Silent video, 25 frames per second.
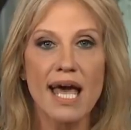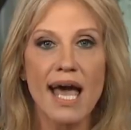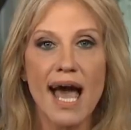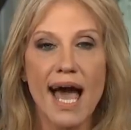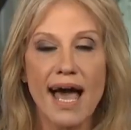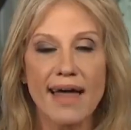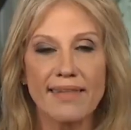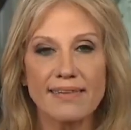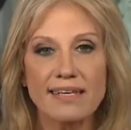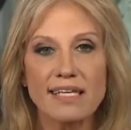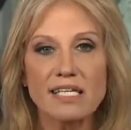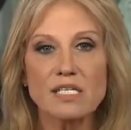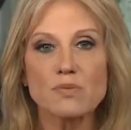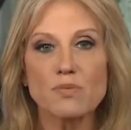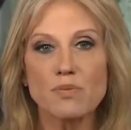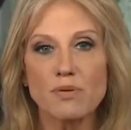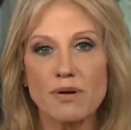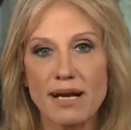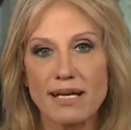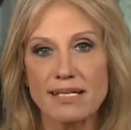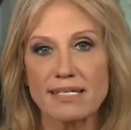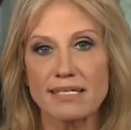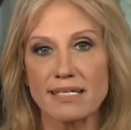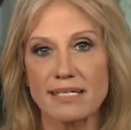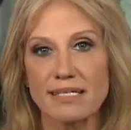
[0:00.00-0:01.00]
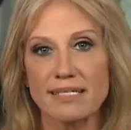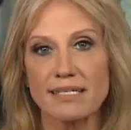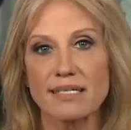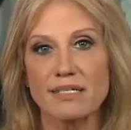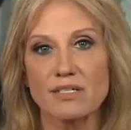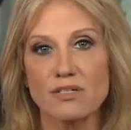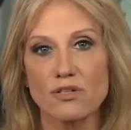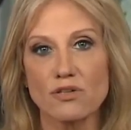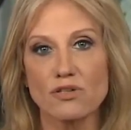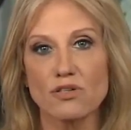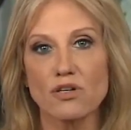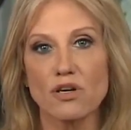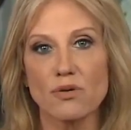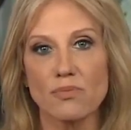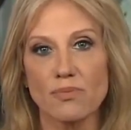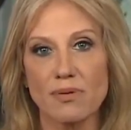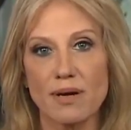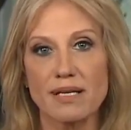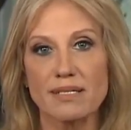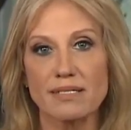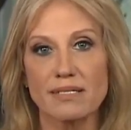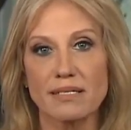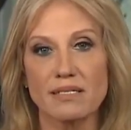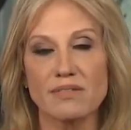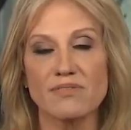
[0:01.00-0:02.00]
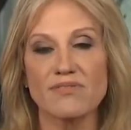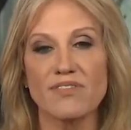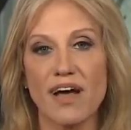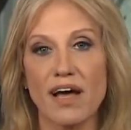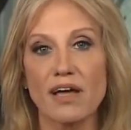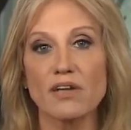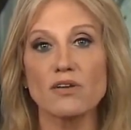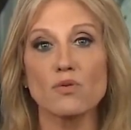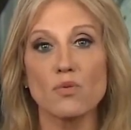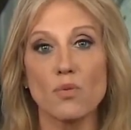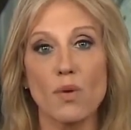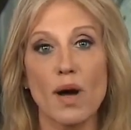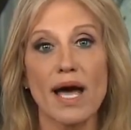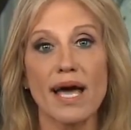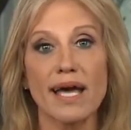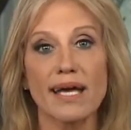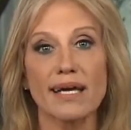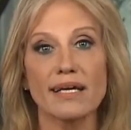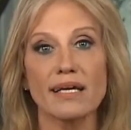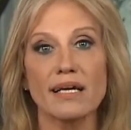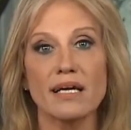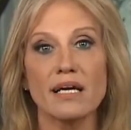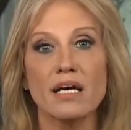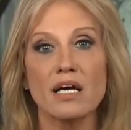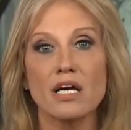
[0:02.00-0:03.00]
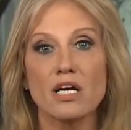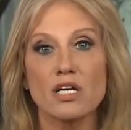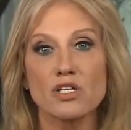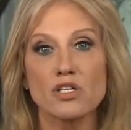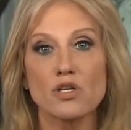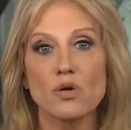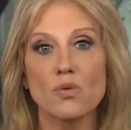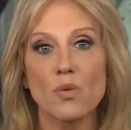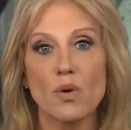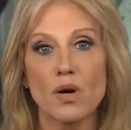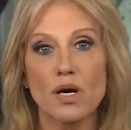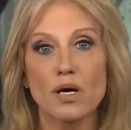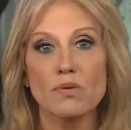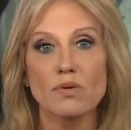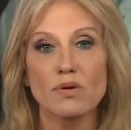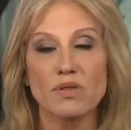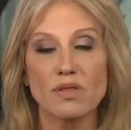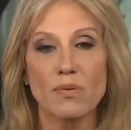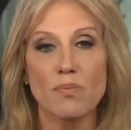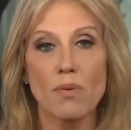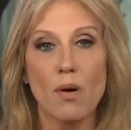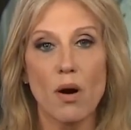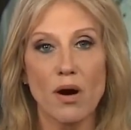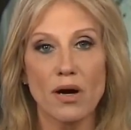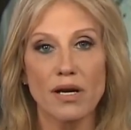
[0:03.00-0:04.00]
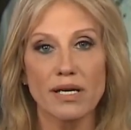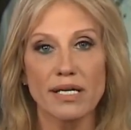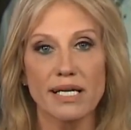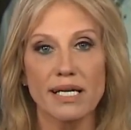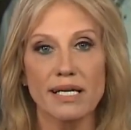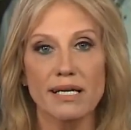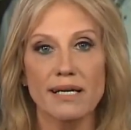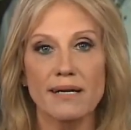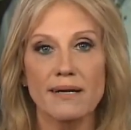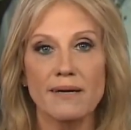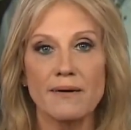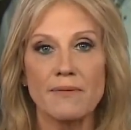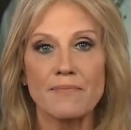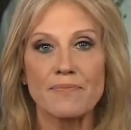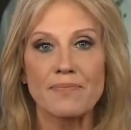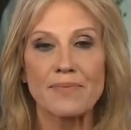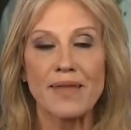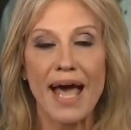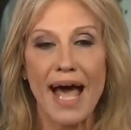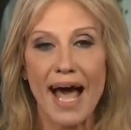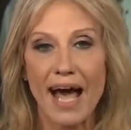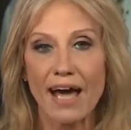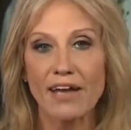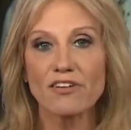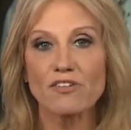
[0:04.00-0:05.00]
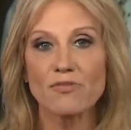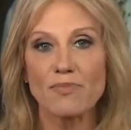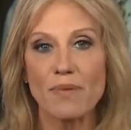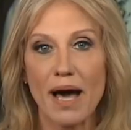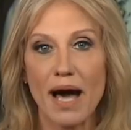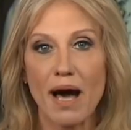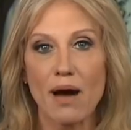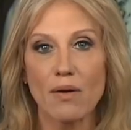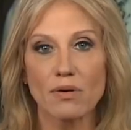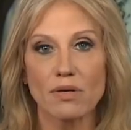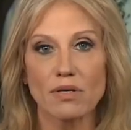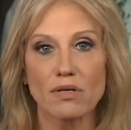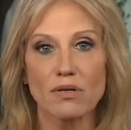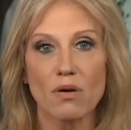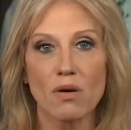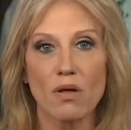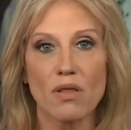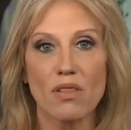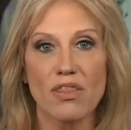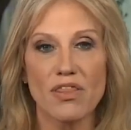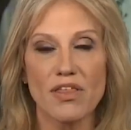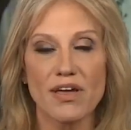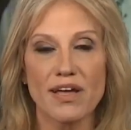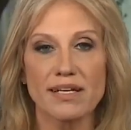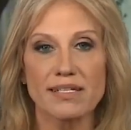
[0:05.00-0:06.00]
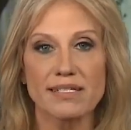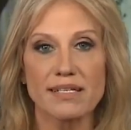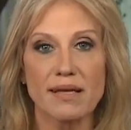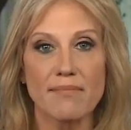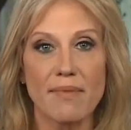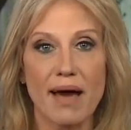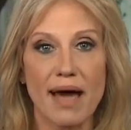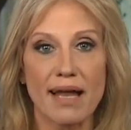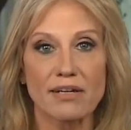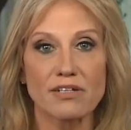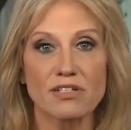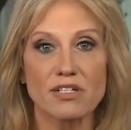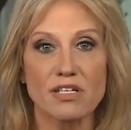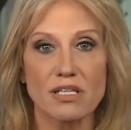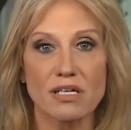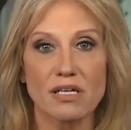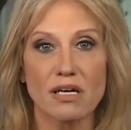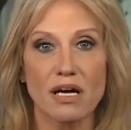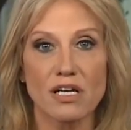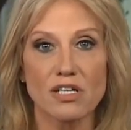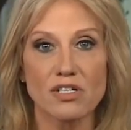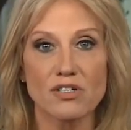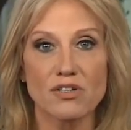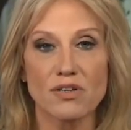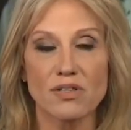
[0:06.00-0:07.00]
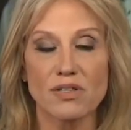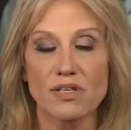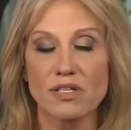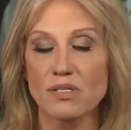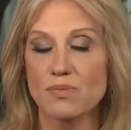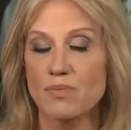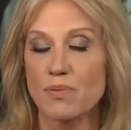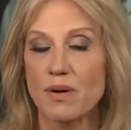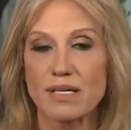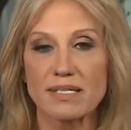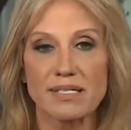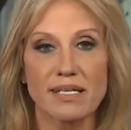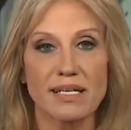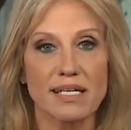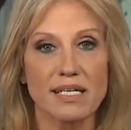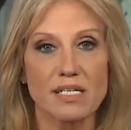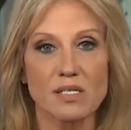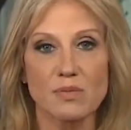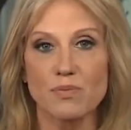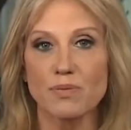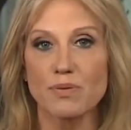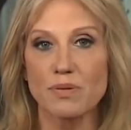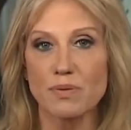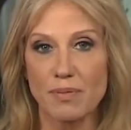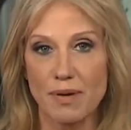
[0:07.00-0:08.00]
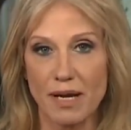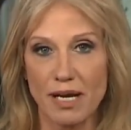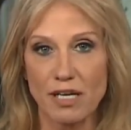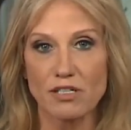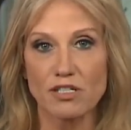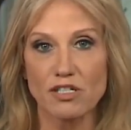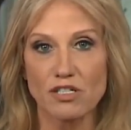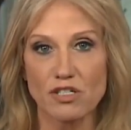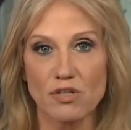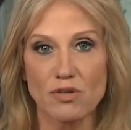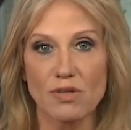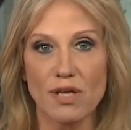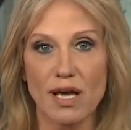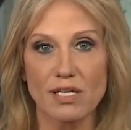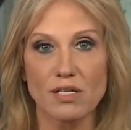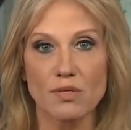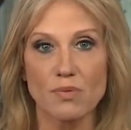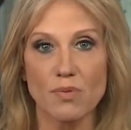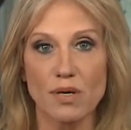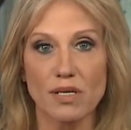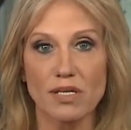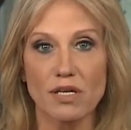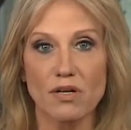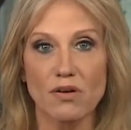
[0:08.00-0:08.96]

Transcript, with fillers: And these presidents, these two term presidents, found a way to work with the party out of power on things that matter to the country. President's, this president is prepared to do that, to work